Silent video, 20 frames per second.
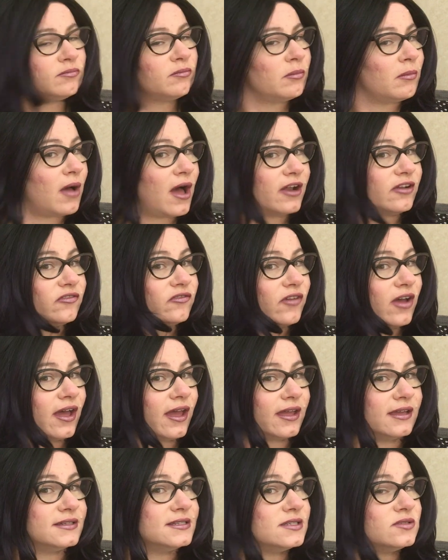
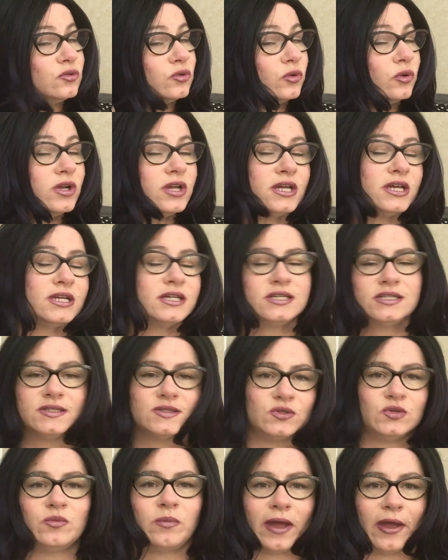modifying to
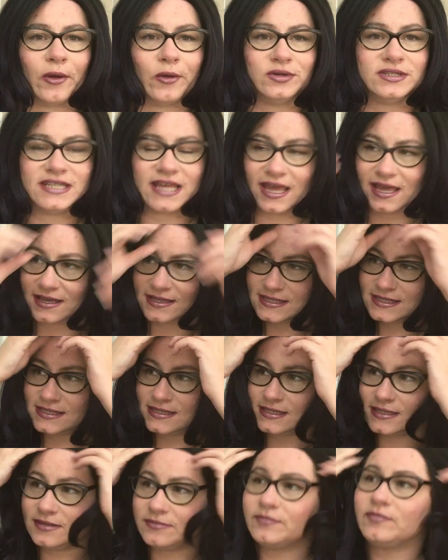suit my own
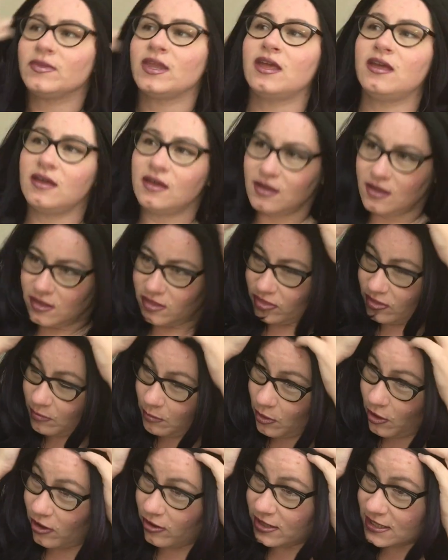taste. The
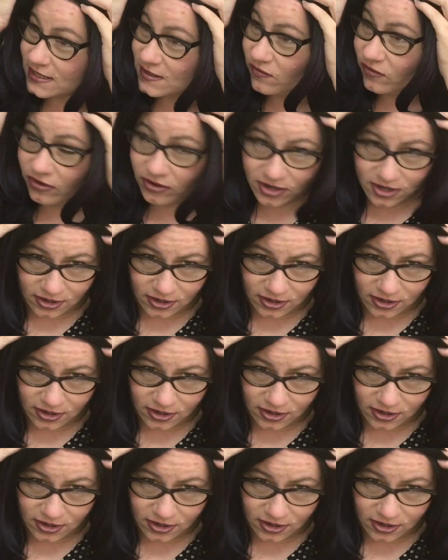part is very